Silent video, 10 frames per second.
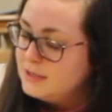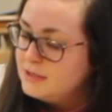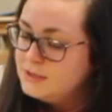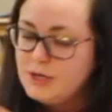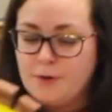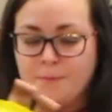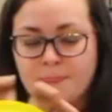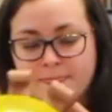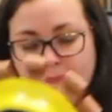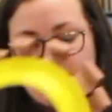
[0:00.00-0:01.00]
So
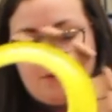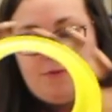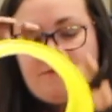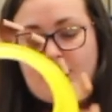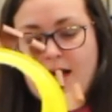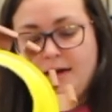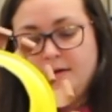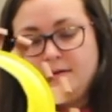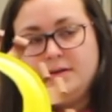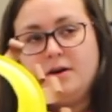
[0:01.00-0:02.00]
we've
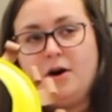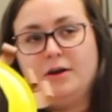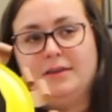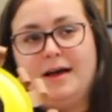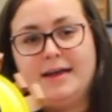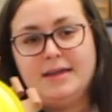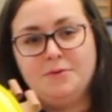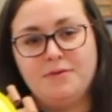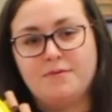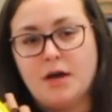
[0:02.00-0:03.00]
got our
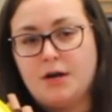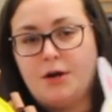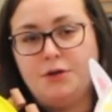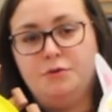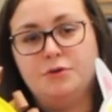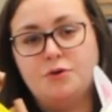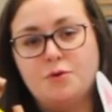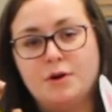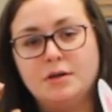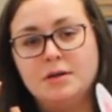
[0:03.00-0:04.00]
lion, we've got our
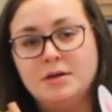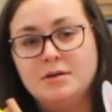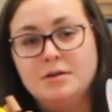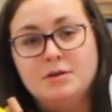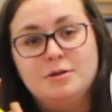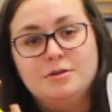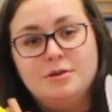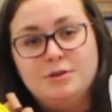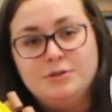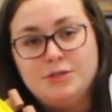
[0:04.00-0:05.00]
unicorn.
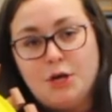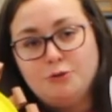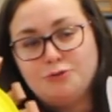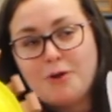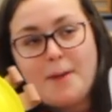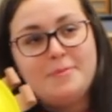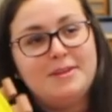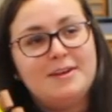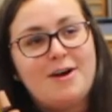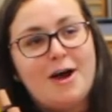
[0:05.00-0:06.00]
So drop in
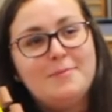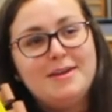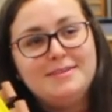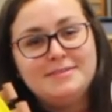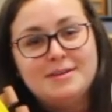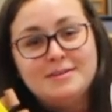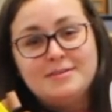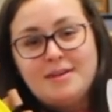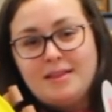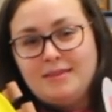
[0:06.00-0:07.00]
the comments,
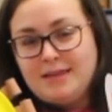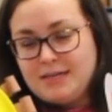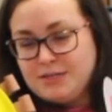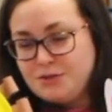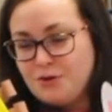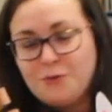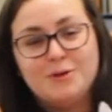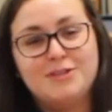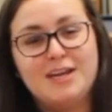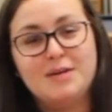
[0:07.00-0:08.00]
let us know
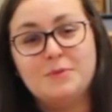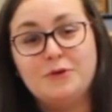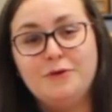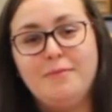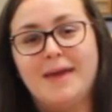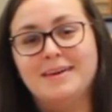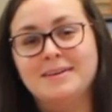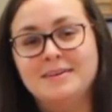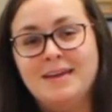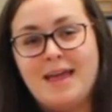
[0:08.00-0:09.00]
which animal you
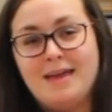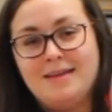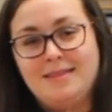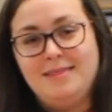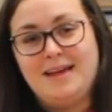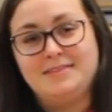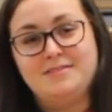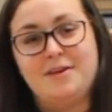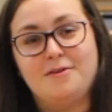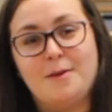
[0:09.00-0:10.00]
make.
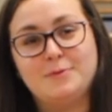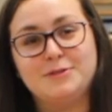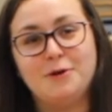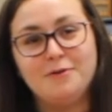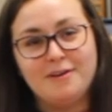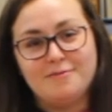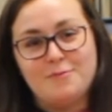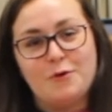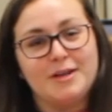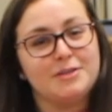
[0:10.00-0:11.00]
That's another episode of
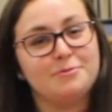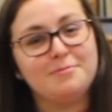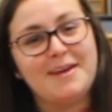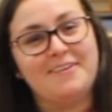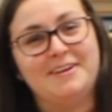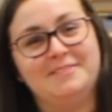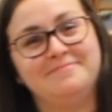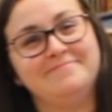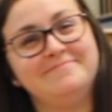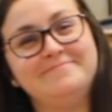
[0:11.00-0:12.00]
Mornings with
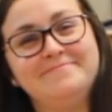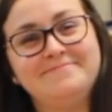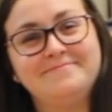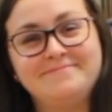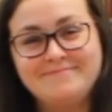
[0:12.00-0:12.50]
Maren.